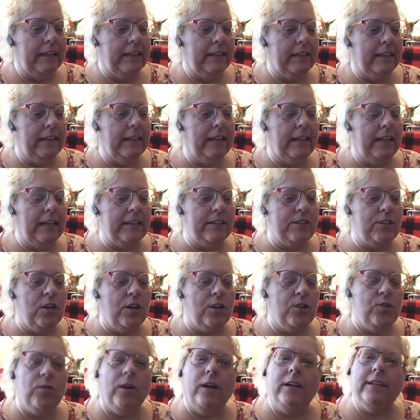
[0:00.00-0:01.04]
So it's
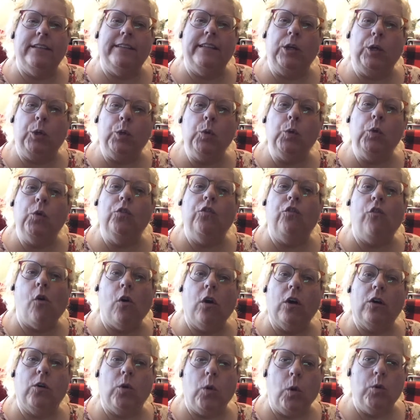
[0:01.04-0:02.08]
trying to say cuckoo
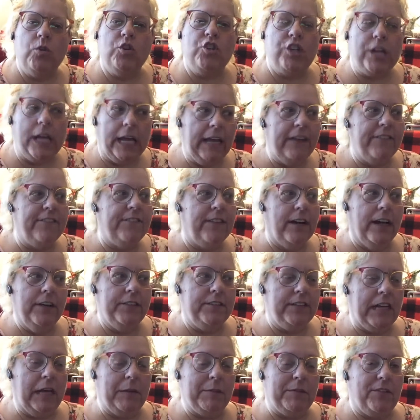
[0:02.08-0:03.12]
for crochet
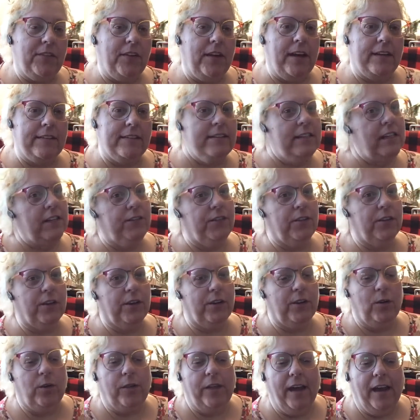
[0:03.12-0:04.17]
5 times fast. See if you
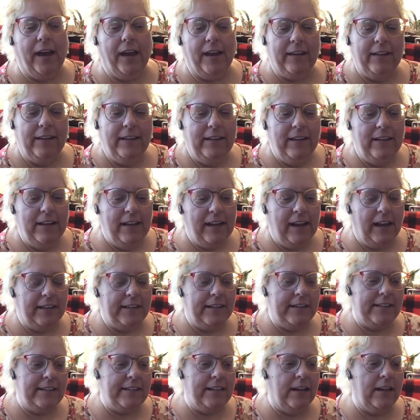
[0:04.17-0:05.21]
can do that, because
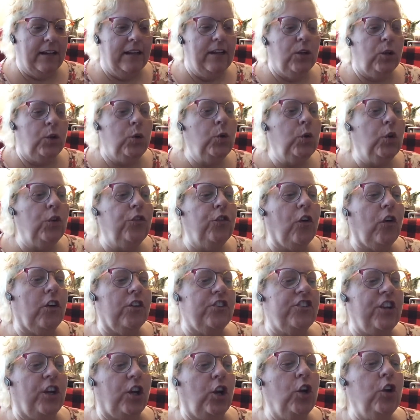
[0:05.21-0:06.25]
it's kind of cuckoo for
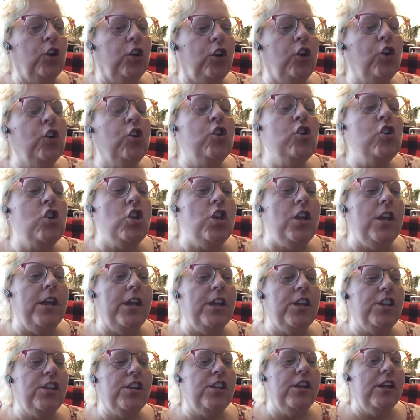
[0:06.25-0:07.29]
crochet. Cuckoo.
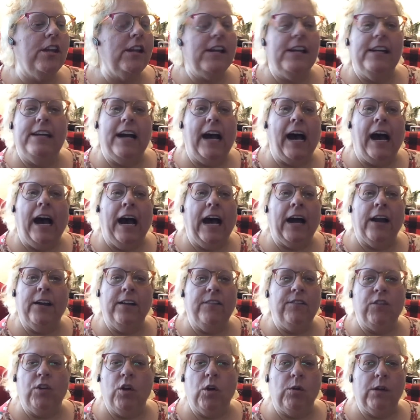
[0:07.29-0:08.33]
I don't
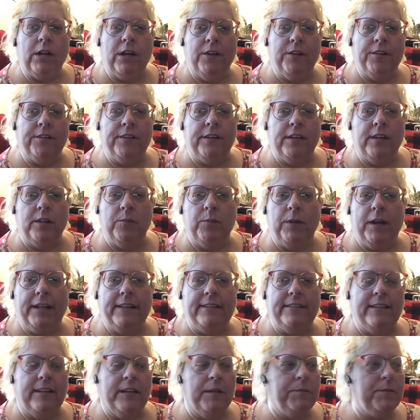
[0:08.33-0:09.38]
even know what I was thinking when I
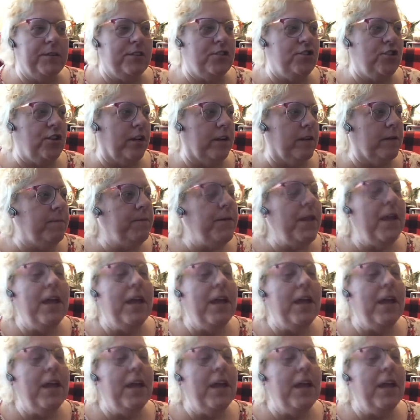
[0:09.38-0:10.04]
set up this channel.